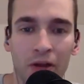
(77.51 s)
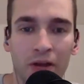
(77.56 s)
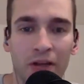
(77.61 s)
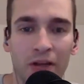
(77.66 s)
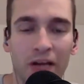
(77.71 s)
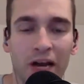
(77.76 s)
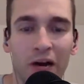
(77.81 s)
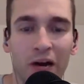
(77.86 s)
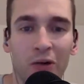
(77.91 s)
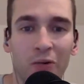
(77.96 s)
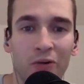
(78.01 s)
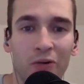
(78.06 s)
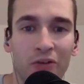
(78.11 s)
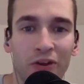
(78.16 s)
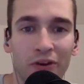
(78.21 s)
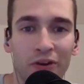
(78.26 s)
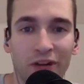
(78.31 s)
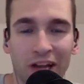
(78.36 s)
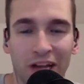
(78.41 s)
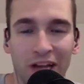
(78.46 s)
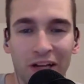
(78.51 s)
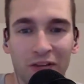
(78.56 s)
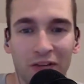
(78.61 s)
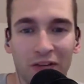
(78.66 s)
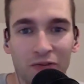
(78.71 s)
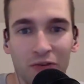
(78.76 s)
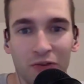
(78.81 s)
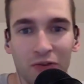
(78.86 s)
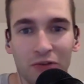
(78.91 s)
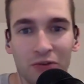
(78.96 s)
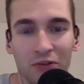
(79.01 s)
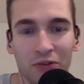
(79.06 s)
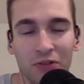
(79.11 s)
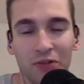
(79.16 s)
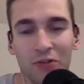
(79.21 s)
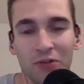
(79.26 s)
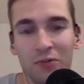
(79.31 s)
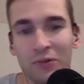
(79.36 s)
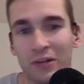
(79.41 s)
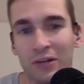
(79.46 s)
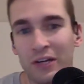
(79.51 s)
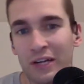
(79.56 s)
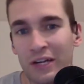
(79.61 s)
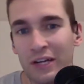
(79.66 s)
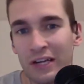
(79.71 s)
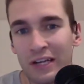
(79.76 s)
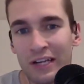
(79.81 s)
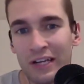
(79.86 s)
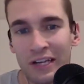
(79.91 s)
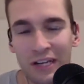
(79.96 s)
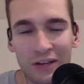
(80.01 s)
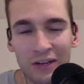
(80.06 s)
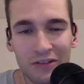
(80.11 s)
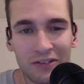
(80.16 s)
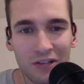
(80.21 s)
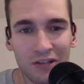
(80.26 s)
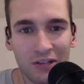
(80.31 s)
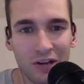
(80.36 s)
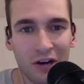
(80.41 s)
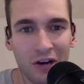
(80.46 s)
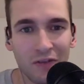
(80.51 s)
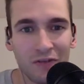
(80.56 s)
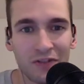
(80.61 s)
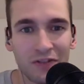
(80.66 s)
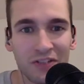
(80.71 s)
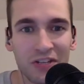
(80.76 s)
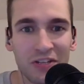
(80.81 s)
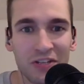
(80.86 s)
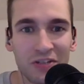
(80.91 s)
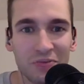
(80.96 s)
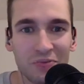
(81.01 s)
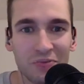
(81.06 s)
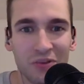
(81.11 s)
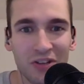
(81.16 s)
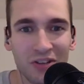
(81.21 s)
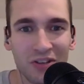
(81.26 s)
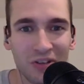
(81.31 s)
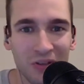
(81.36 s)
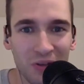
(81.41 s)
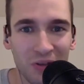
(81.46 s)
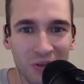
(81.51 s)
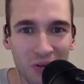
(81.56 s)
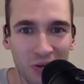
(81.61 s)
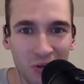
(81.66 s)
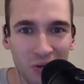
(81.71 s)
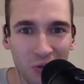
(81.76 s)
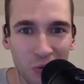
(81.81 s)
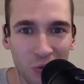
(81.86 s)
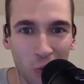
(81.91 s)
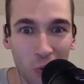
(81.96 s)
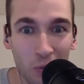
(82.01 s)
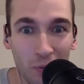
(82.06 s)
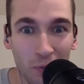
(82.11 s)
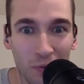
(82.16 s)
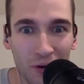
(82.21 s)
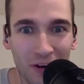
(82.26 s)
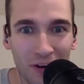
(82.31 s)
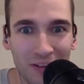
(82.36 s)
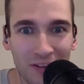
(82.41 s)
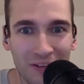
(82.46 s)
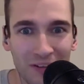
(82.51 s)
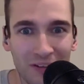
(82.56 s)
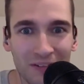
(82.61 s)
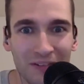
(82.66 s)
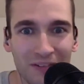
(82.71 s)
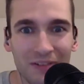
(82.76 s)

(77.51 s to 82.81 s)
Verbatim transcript: Now, without any further ado, here's our conversation with Cory Procter.